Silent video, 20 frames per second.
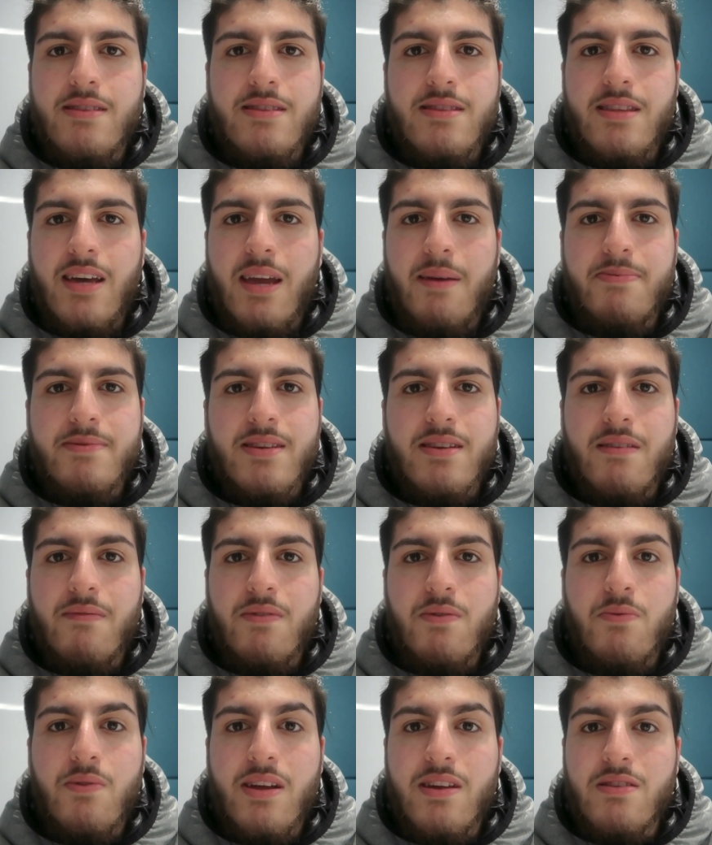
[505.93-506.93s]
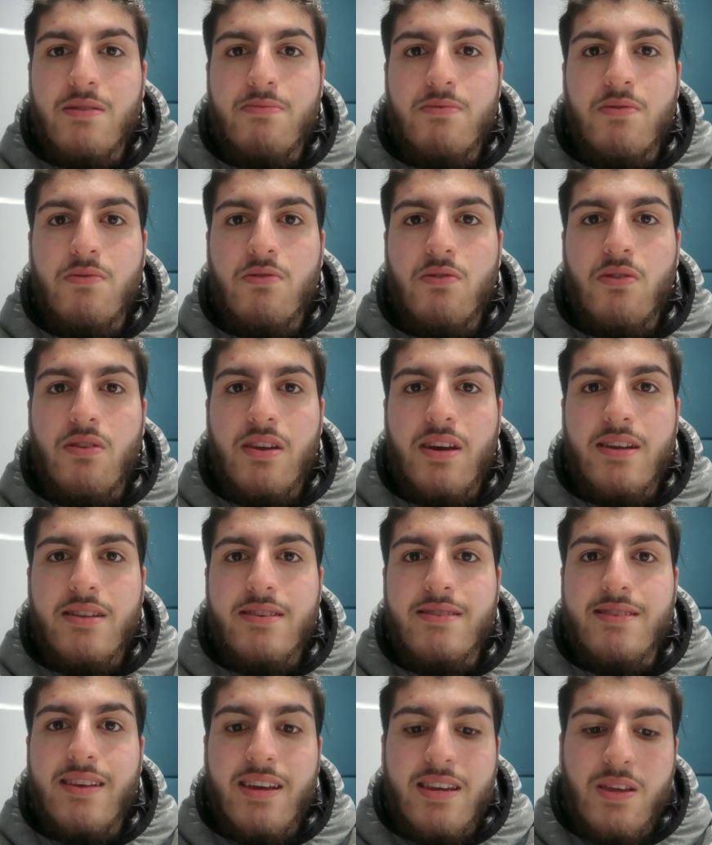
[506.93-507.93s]
90% of you will end up doing
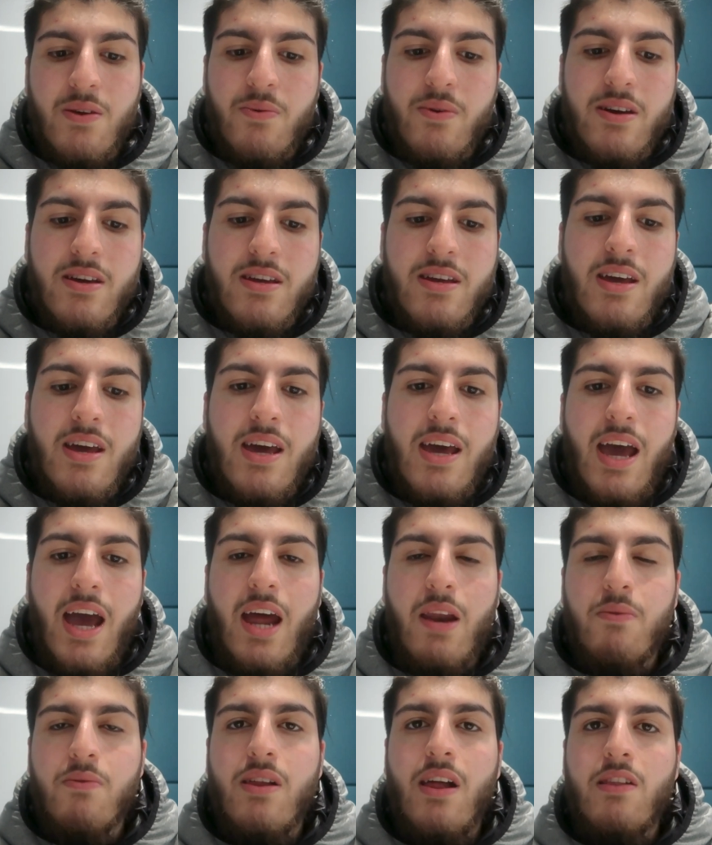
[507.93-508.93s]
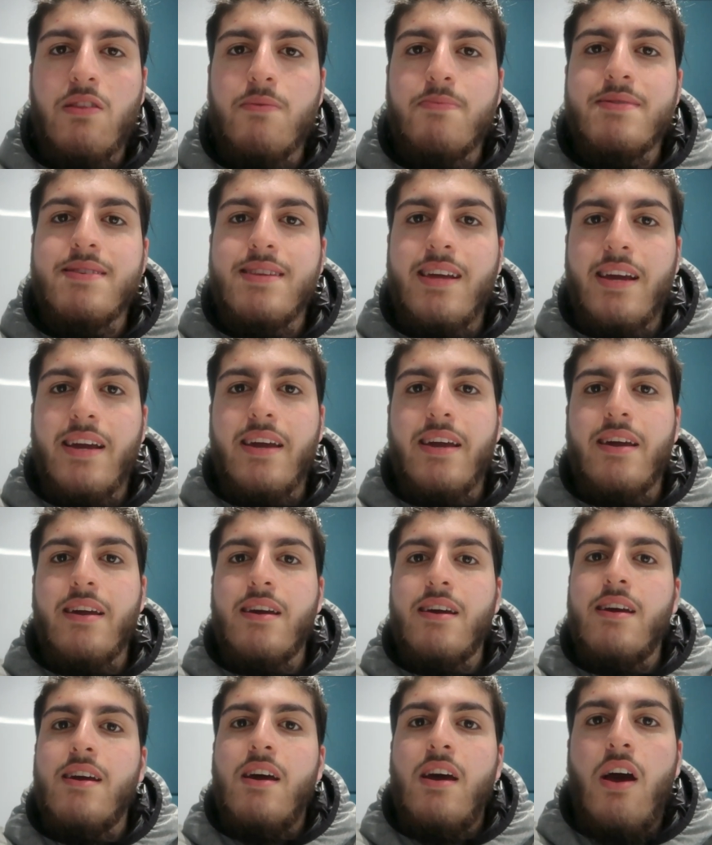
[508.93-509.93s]
all-nighters anyway, and will end up
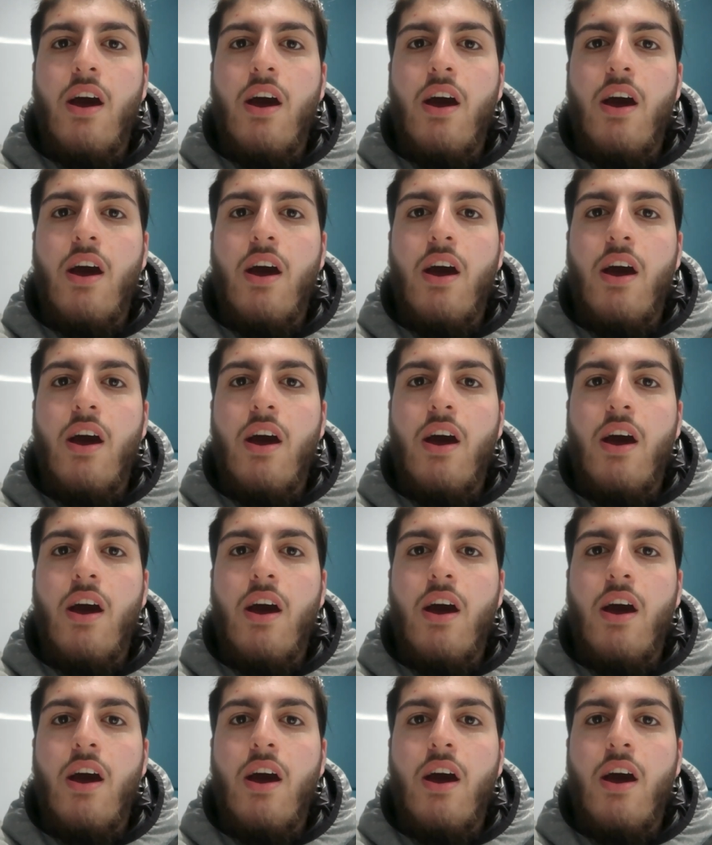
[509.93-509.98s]
snacking,